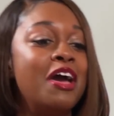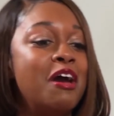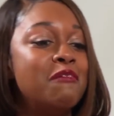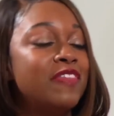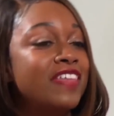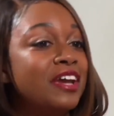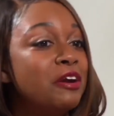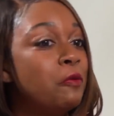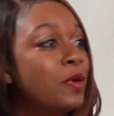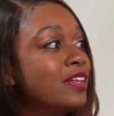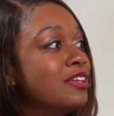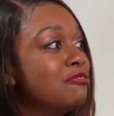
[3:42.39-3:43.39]
But then I
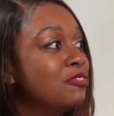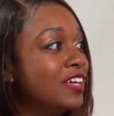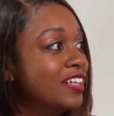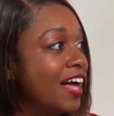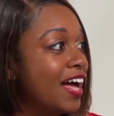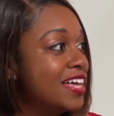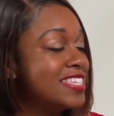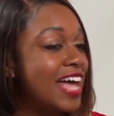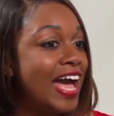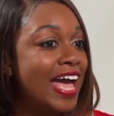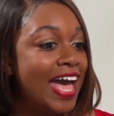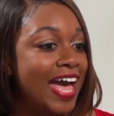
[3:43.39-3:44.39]
quickly realized
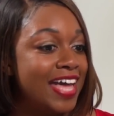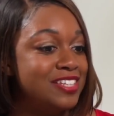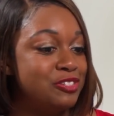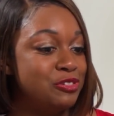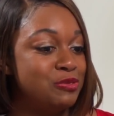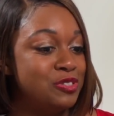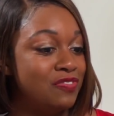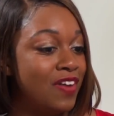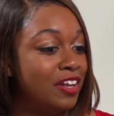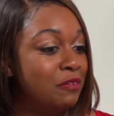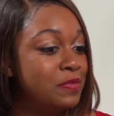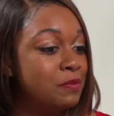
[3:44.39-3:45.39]
I had to
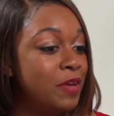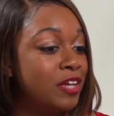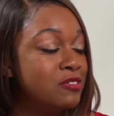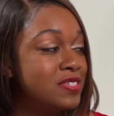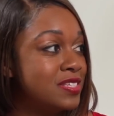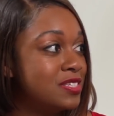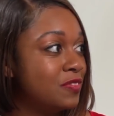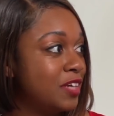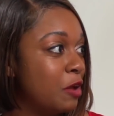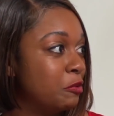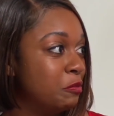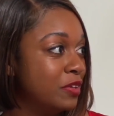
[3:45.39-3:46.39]
develop a better sense of
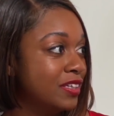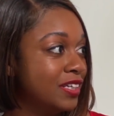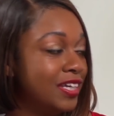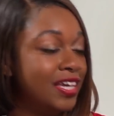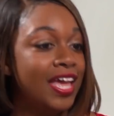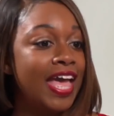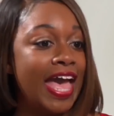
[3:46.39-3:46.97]
accountability